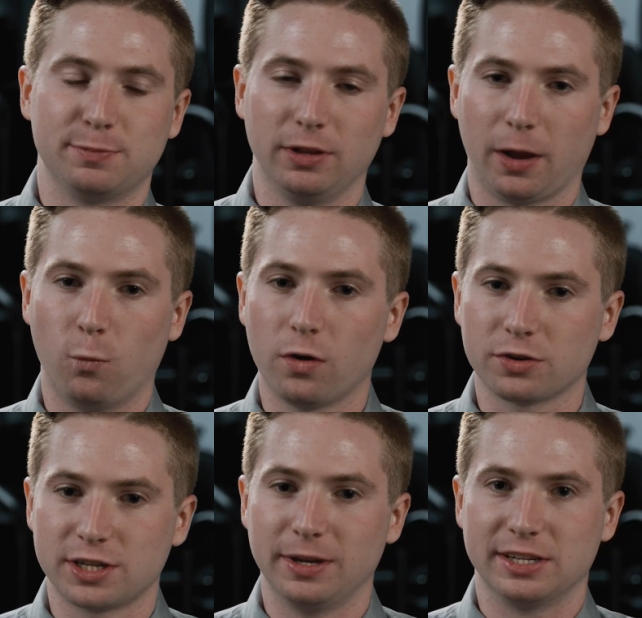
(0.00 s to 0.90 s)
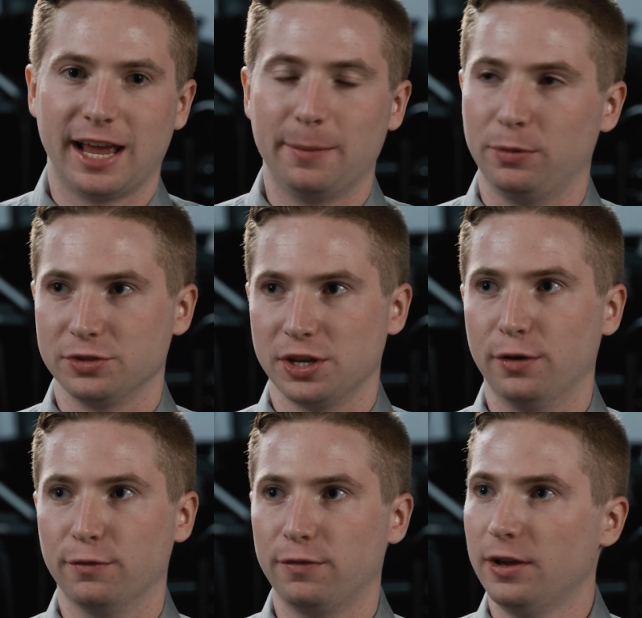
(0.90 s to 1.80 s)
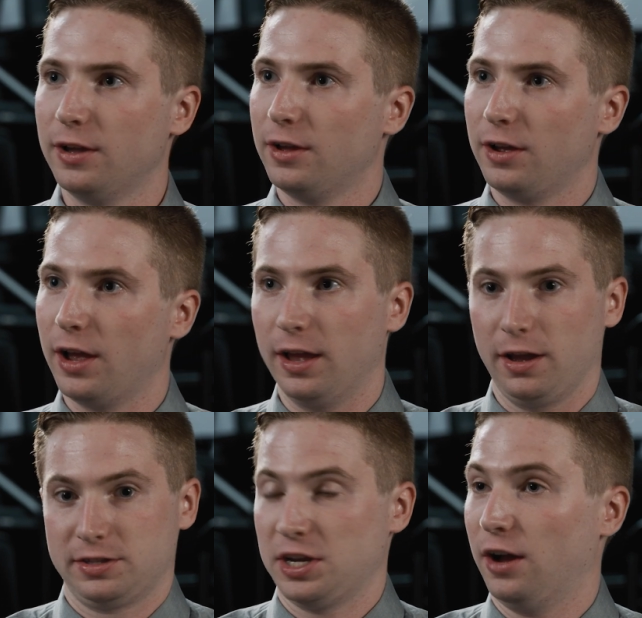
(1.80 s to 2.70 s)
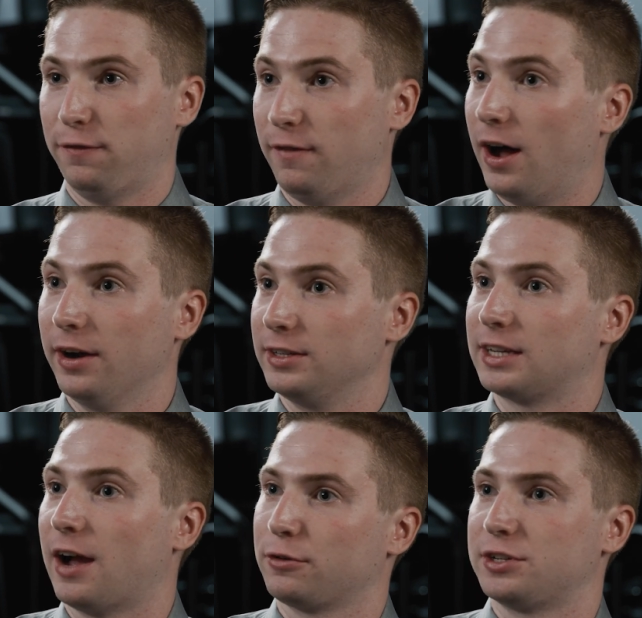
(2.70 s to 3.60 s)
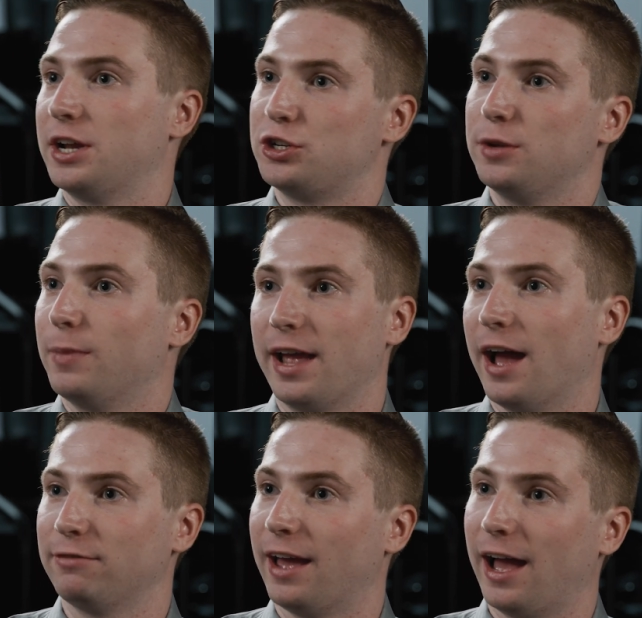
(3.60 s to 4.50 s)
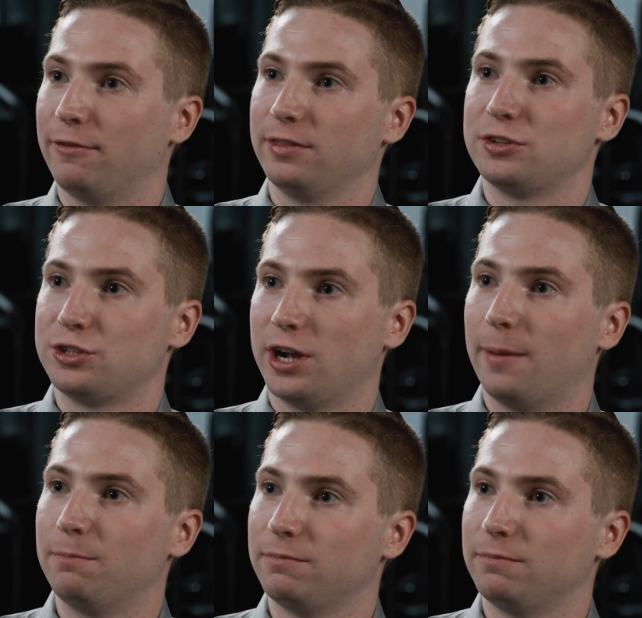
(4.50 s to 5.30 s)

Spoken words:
but like what are some examples of a tough, honest conversation you may have to have in this job?